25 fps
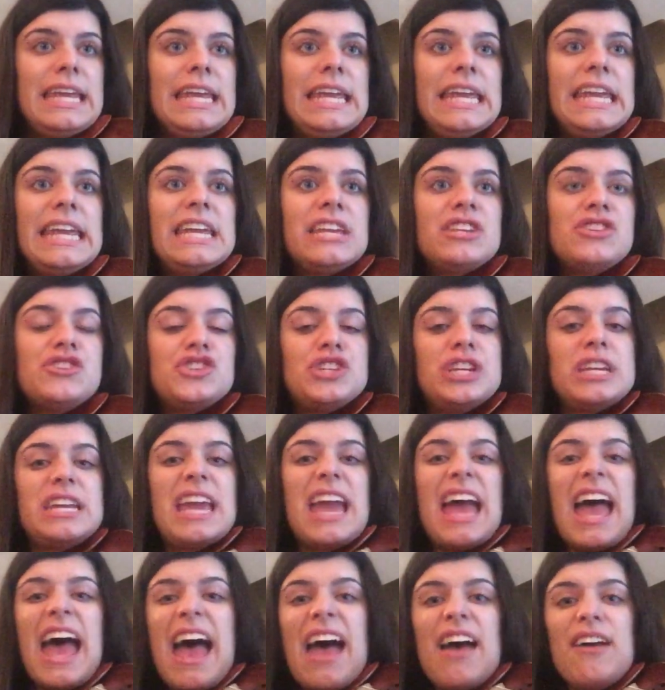E,
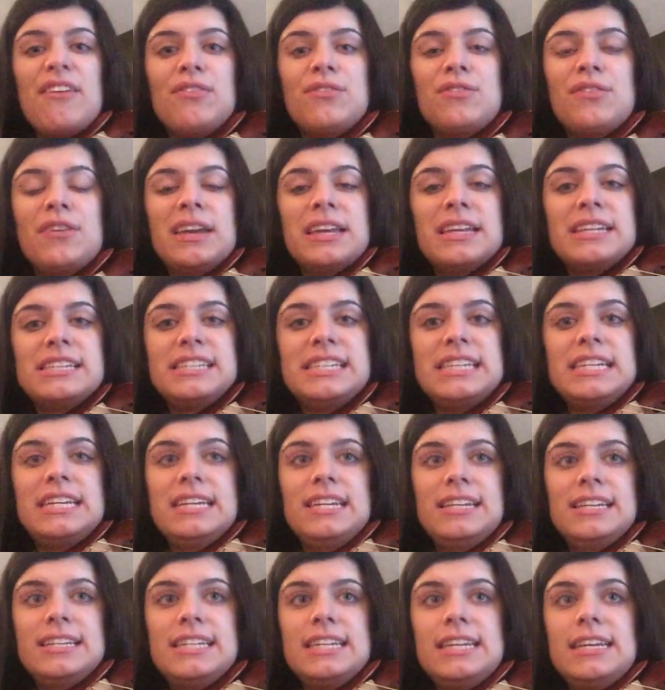G, F,
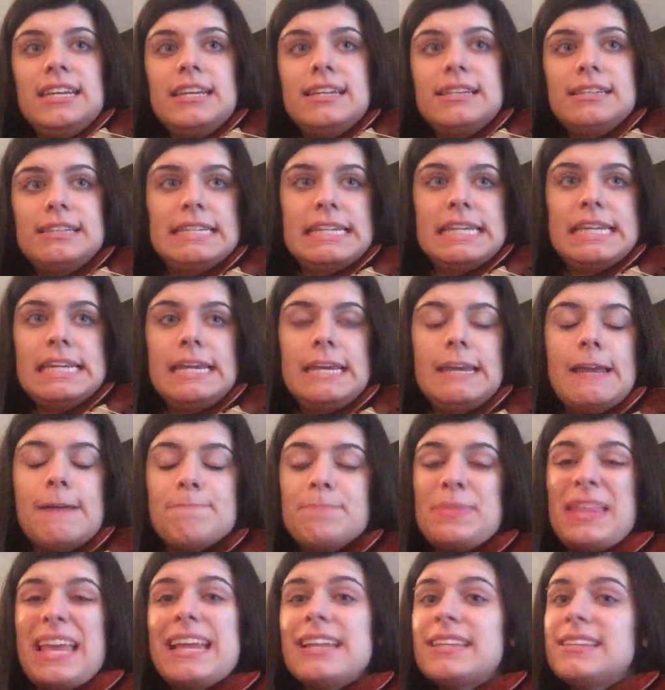D, D,
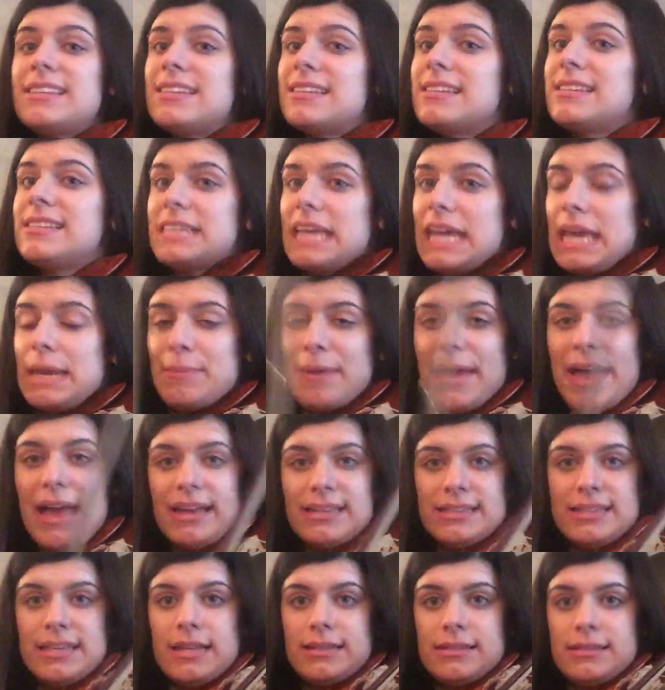D. And it's the same
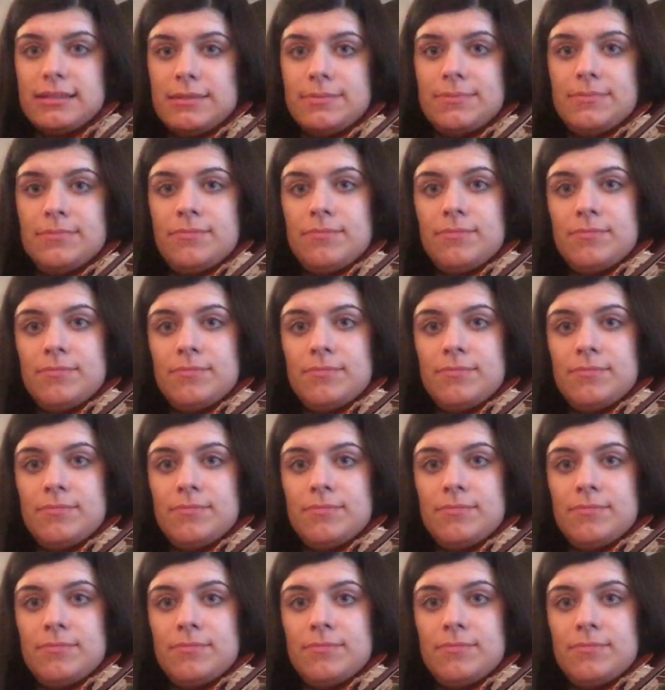accents.